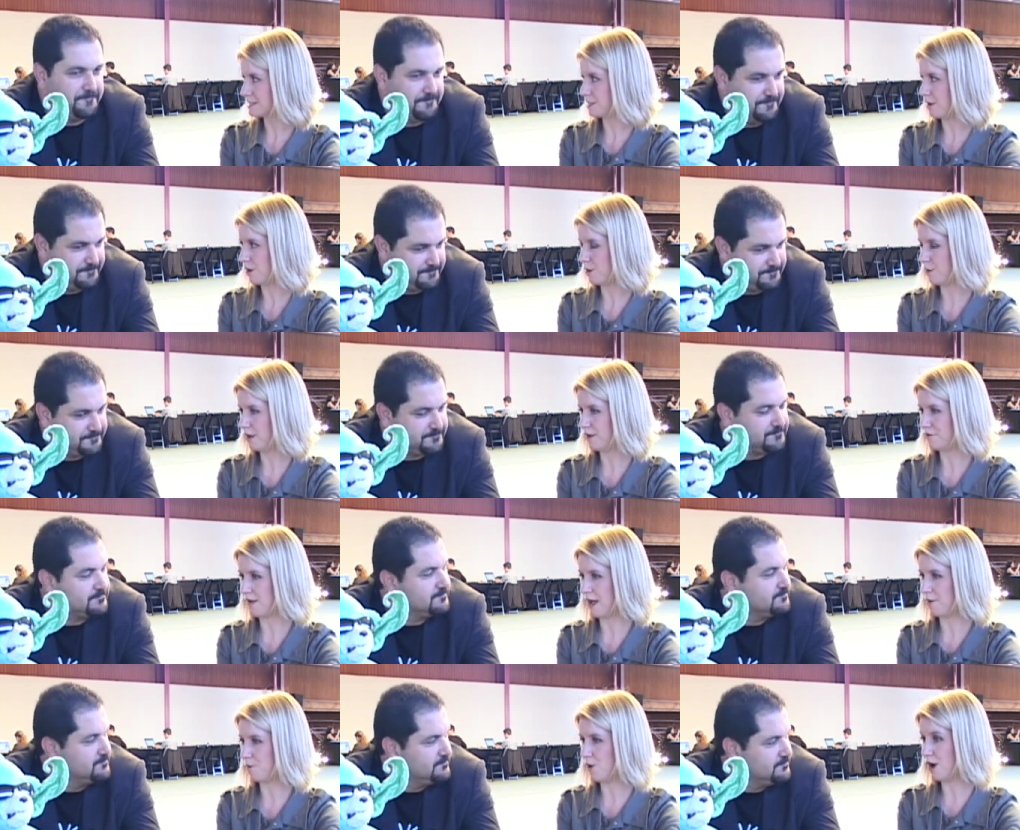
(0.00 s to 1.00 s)
Speaker 1: So if
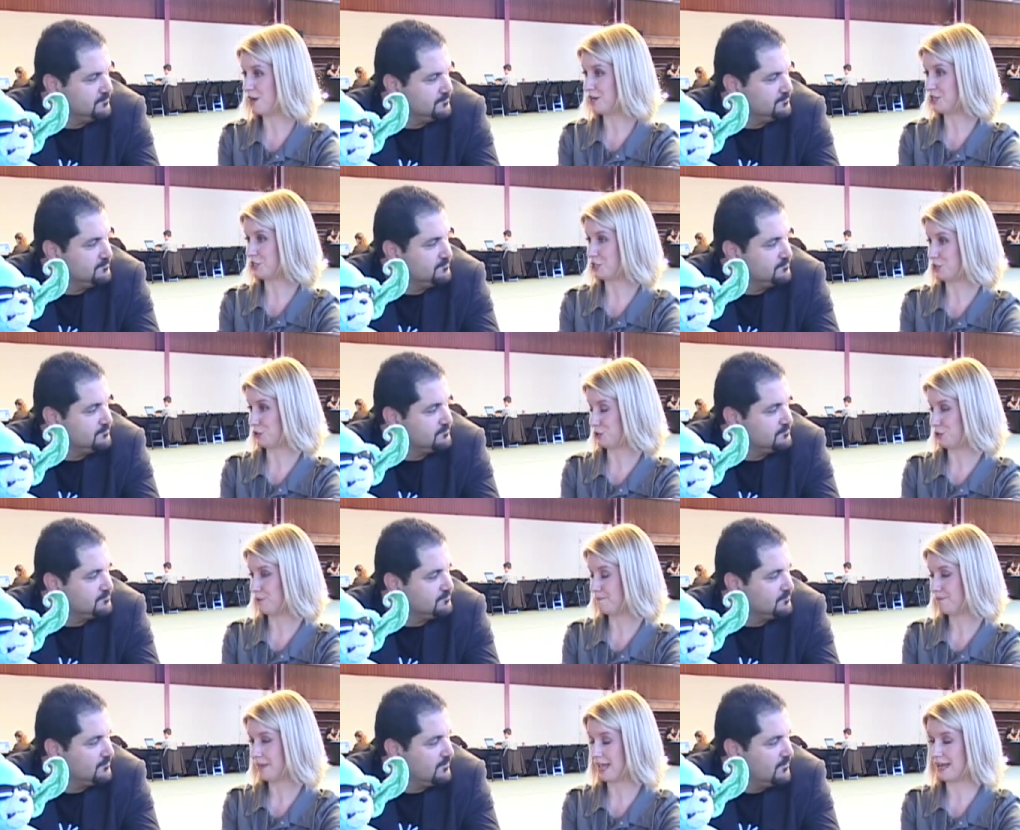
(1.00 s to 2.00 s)
I wanted to,
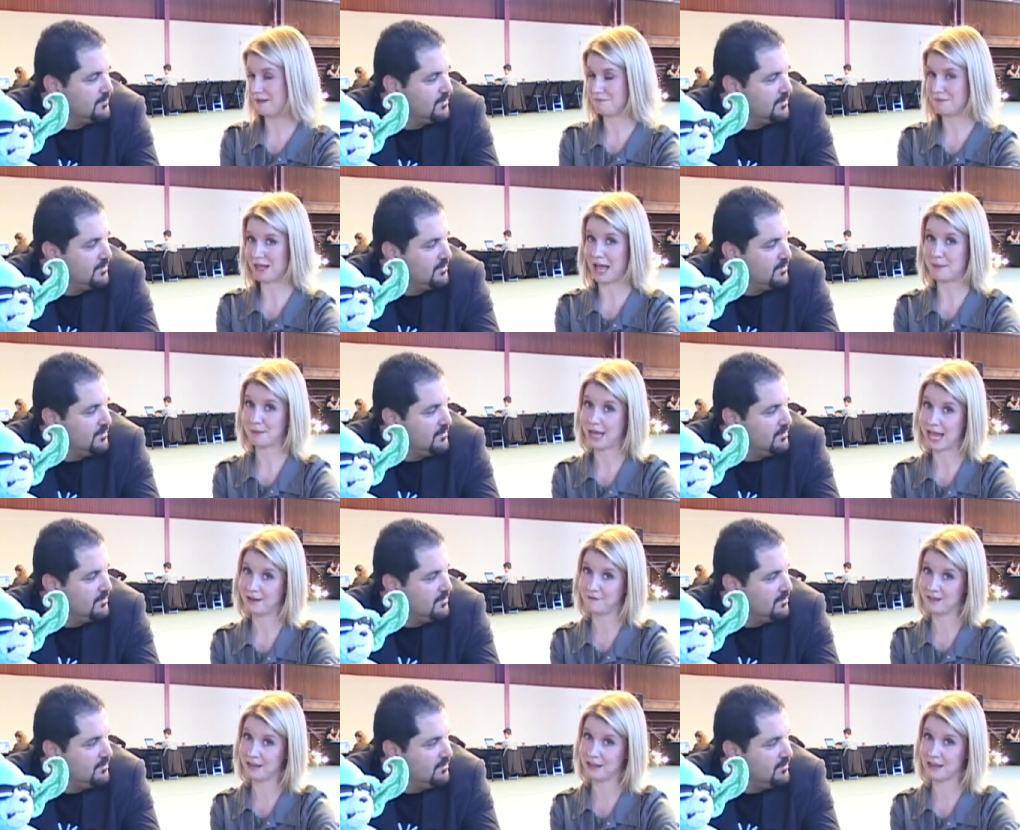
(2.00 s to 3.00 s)
and I'm kind
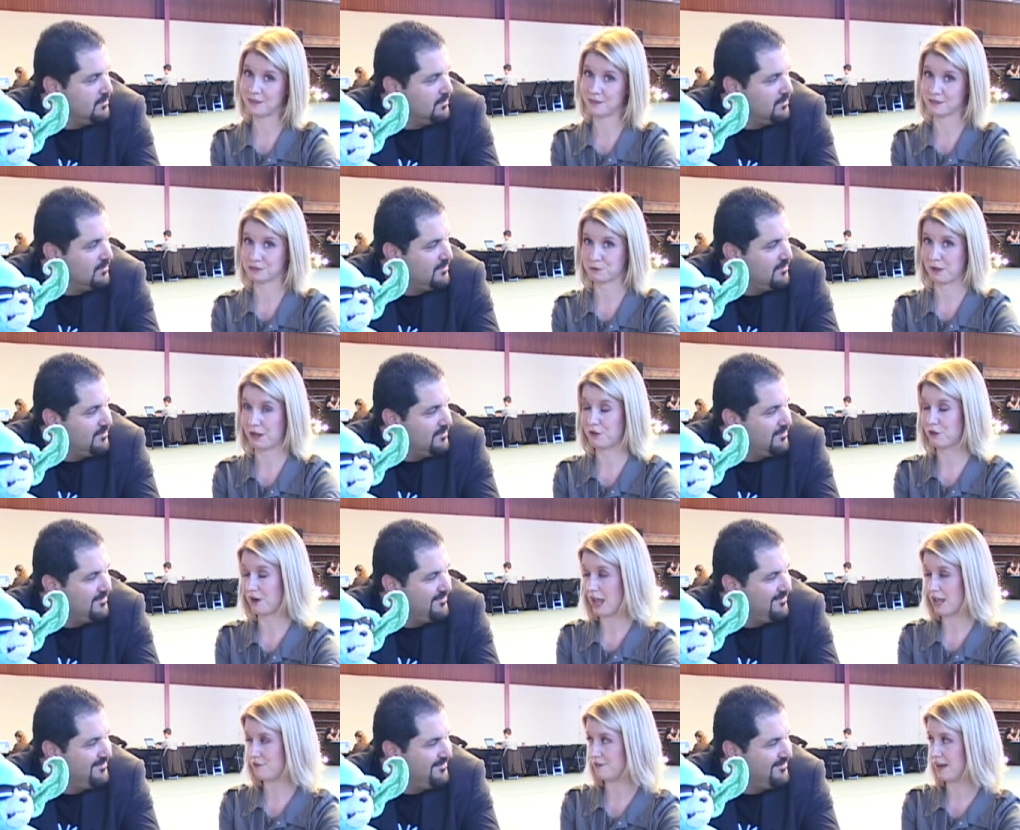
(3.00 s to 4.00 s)
of a geek this way, could
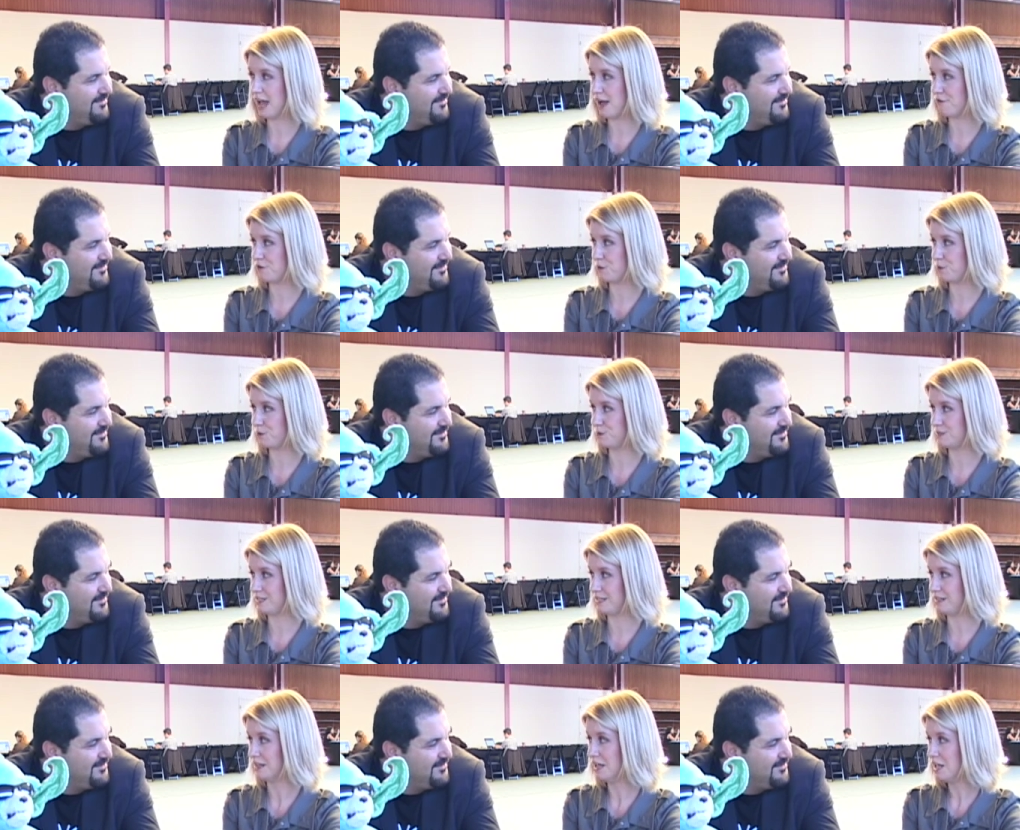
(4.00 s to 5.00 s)
I even have a
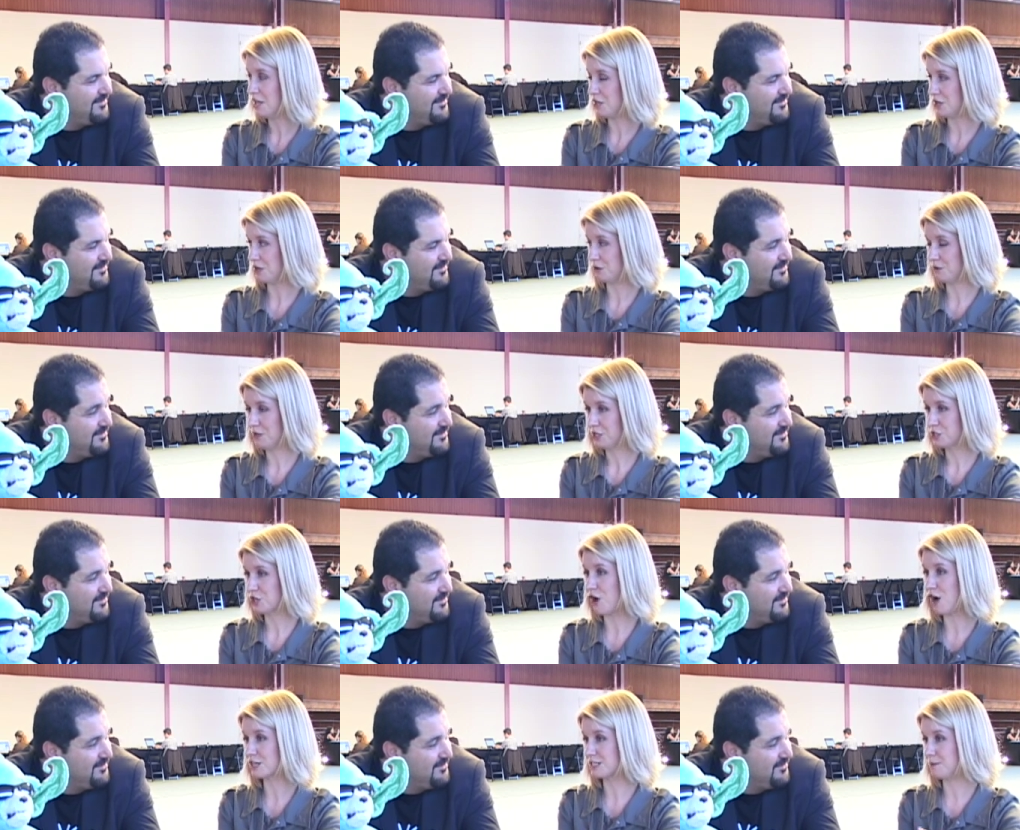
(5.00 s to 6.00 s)
Woozy,
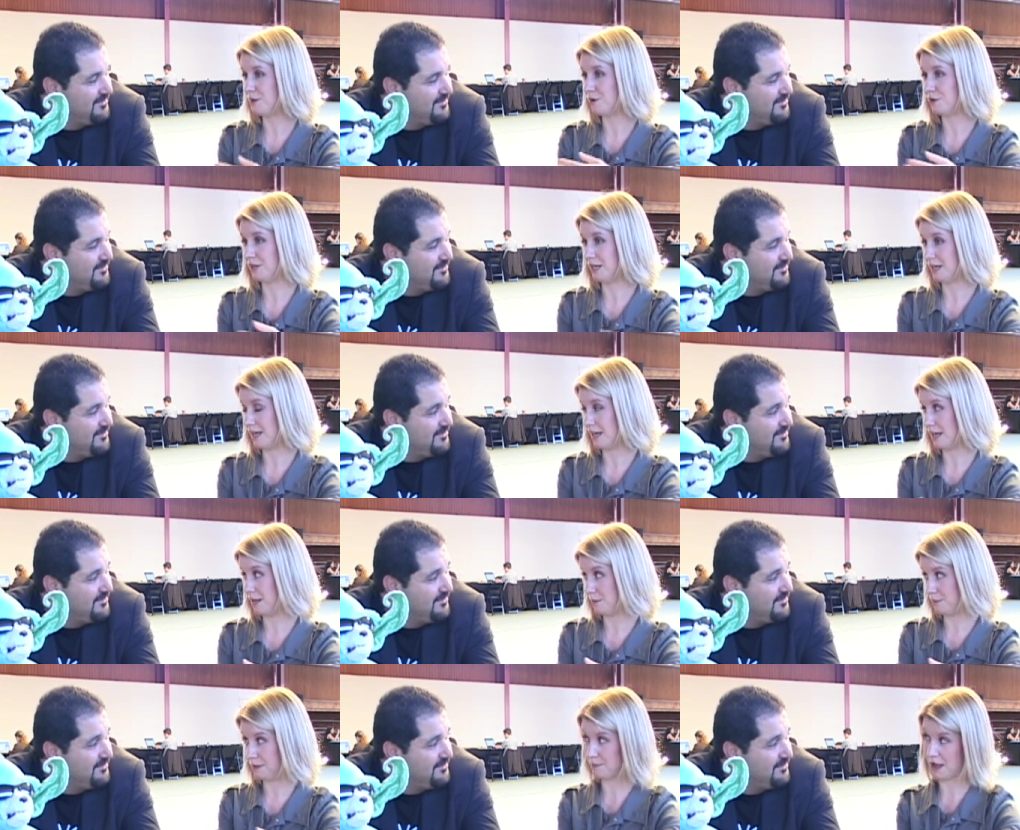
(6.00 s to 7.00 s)
talk to me, only
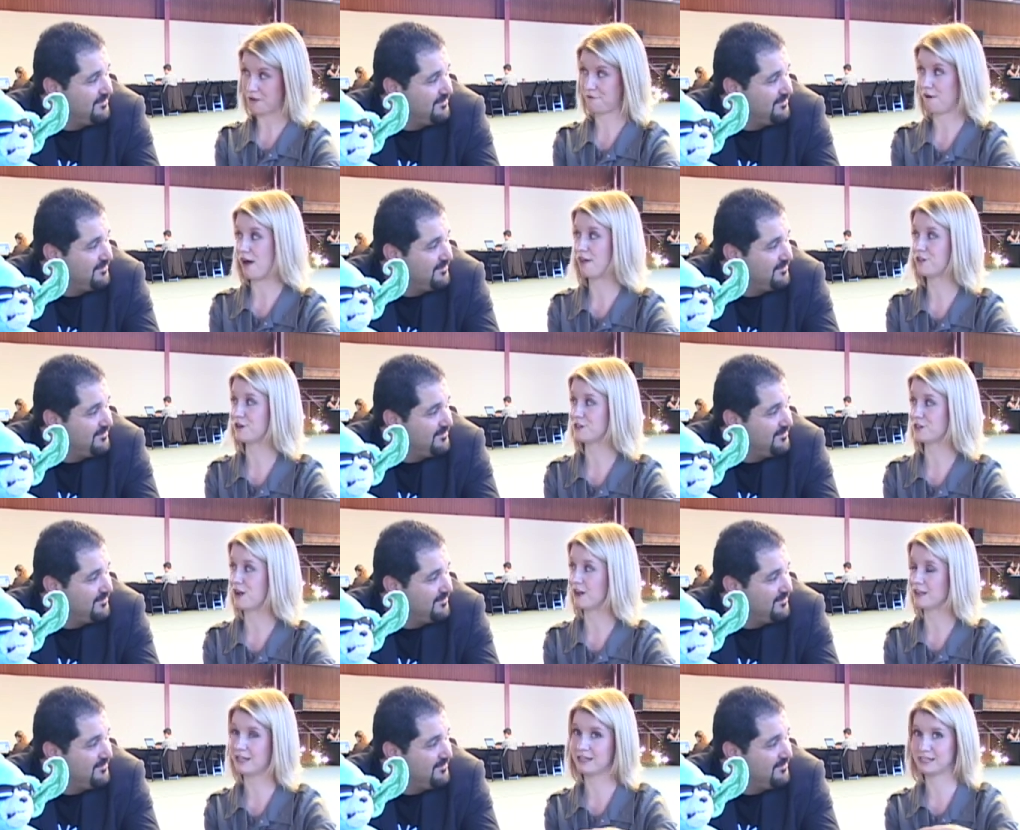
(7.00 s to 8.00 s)
it'd be my father
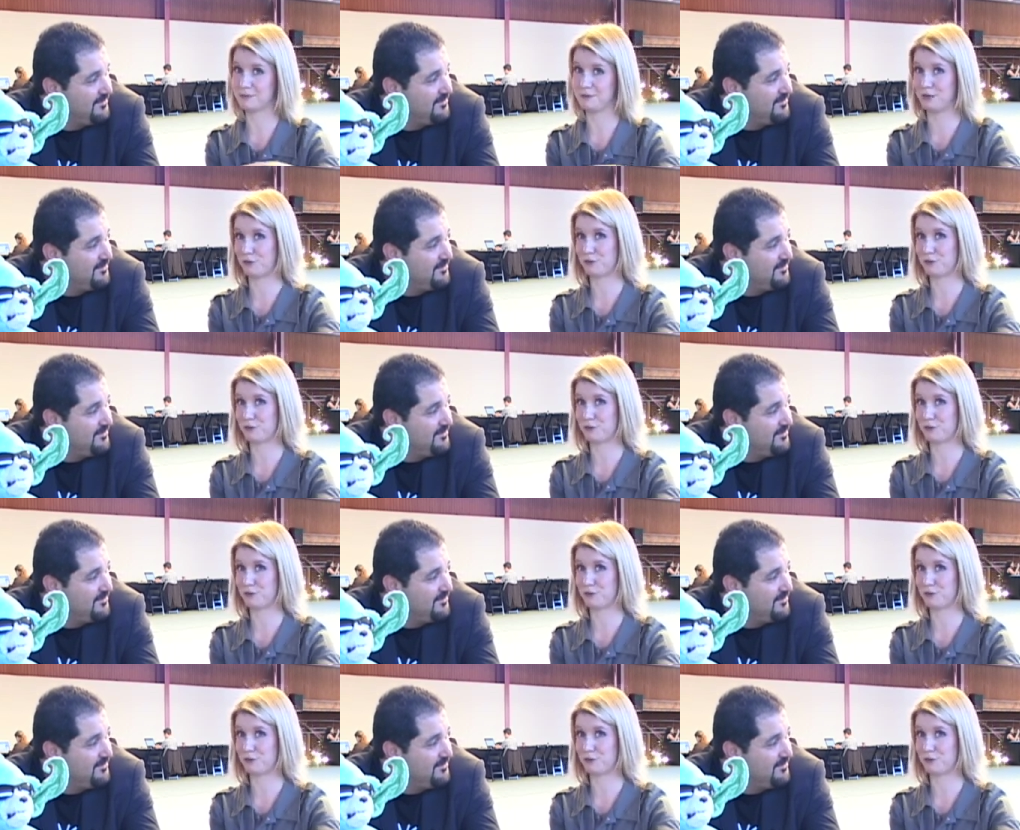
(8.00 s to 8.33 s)
talking to me